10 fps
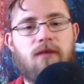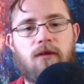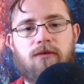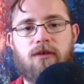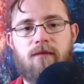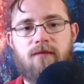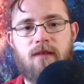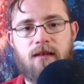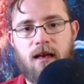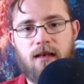notion of
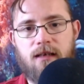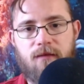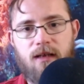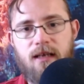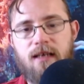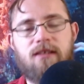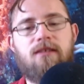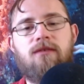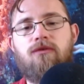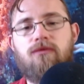negativity is
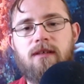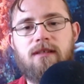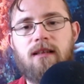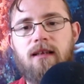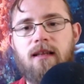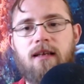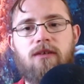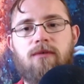intrinsically linked